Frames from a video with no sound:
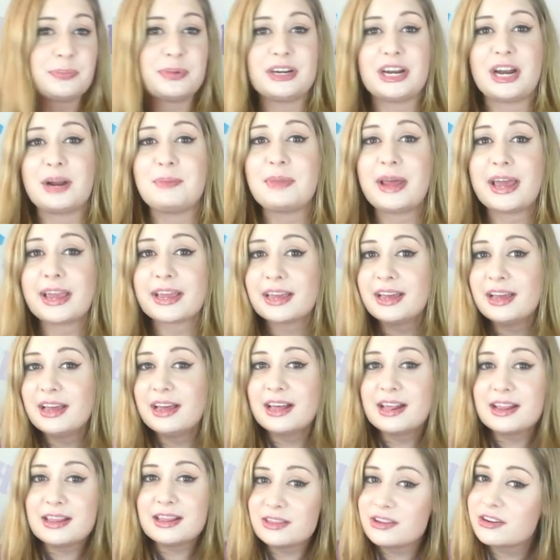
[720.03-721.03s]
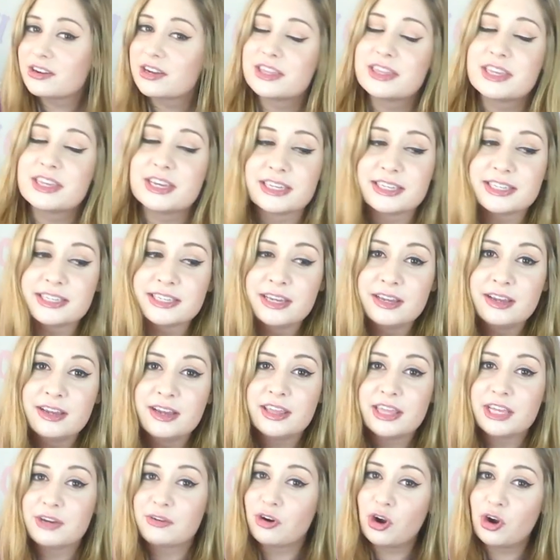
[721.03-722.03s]
and I'm like, look at this.
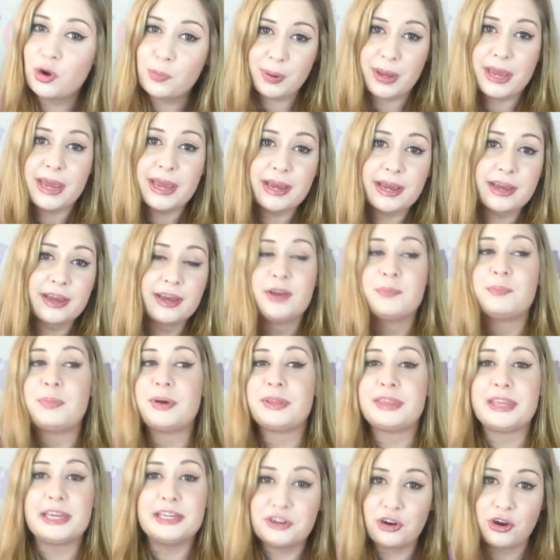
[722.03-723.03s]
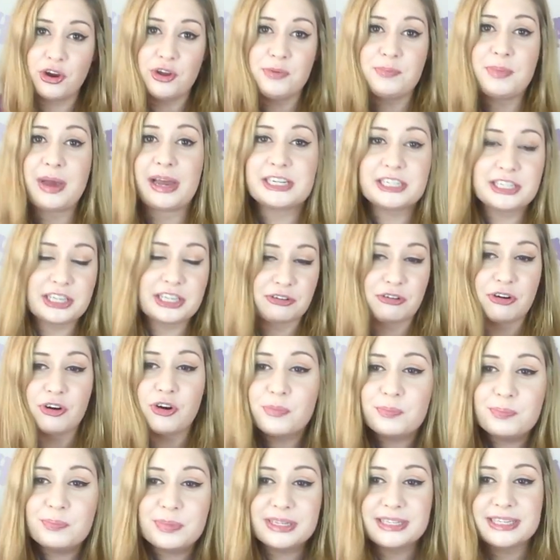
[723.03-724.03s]
They're all pink, but they don't match. They're all
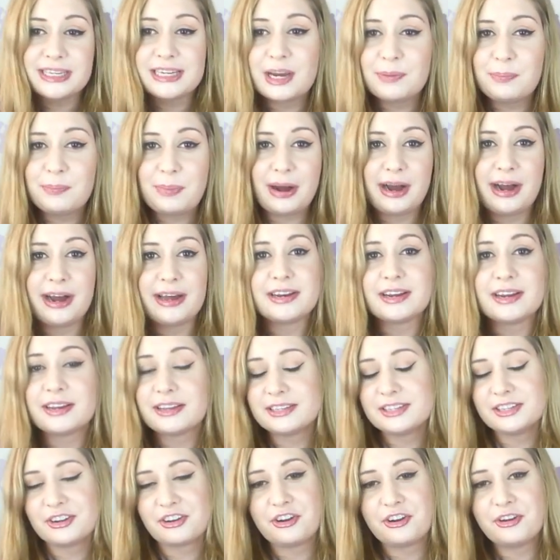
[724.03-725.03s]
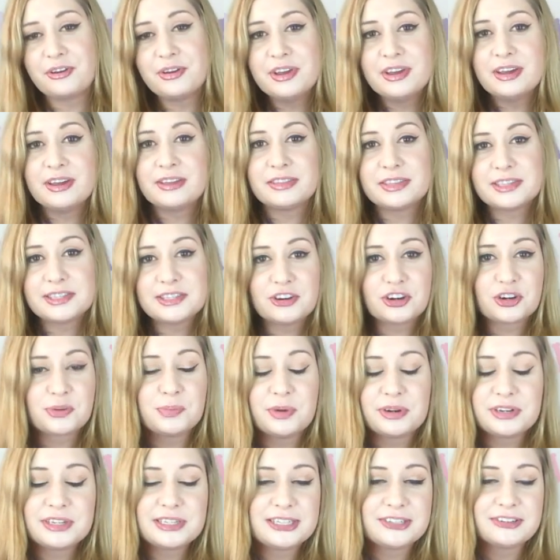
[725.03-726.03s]
missing a partner. So the sock
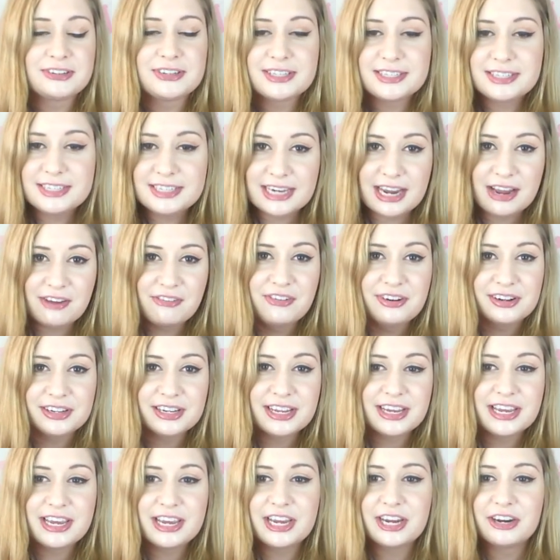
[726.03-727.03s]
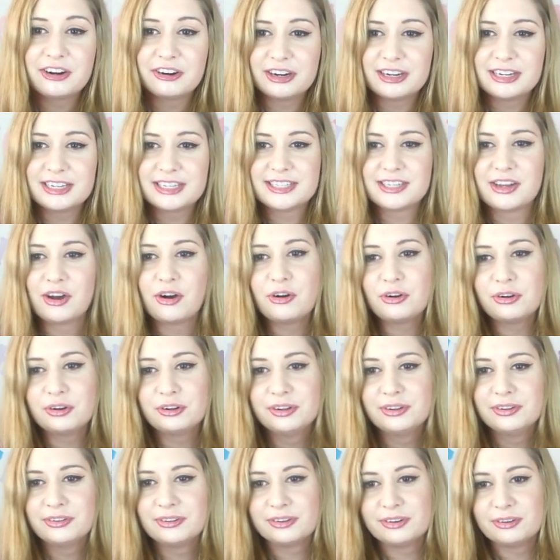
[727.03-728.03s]
monster is definitely here in Seoul
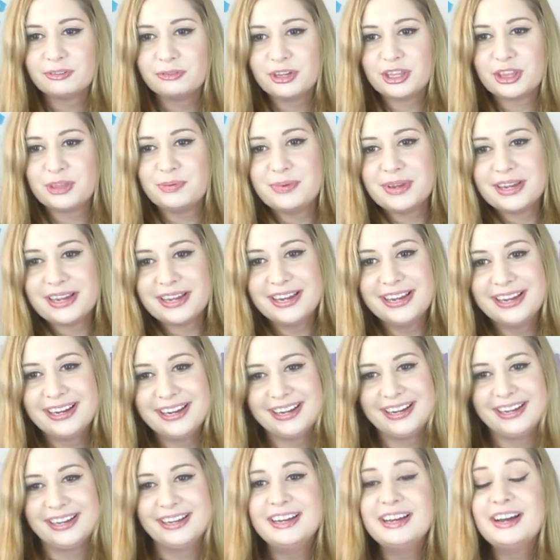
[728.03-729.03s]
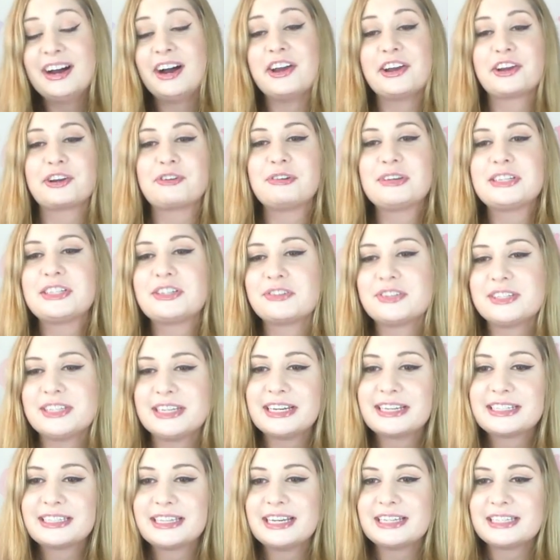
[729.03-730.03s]
with me. Crystal Singh
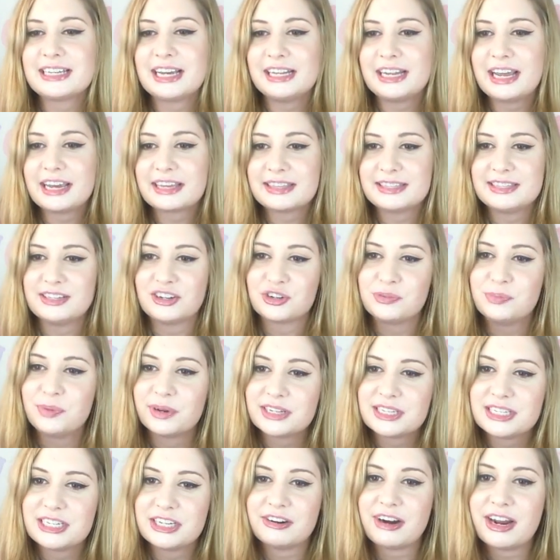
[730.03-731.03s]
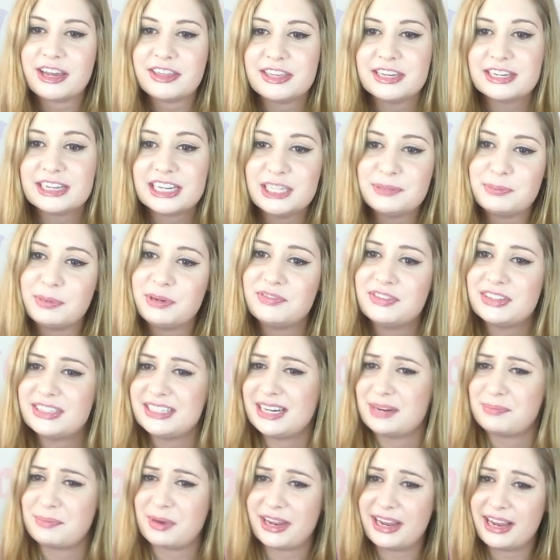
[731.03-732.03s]
says, I like the sock monster. I think he's been
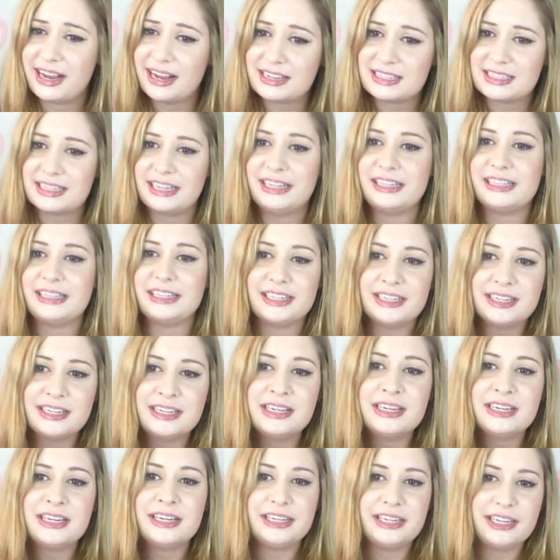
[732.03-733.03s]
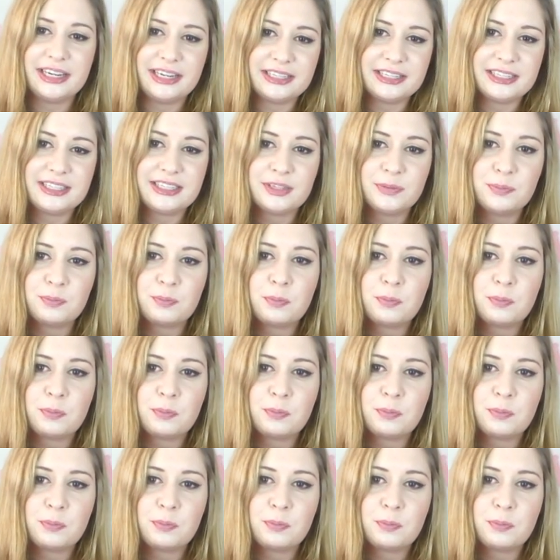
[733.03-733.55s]
visiting my house lately. Yes.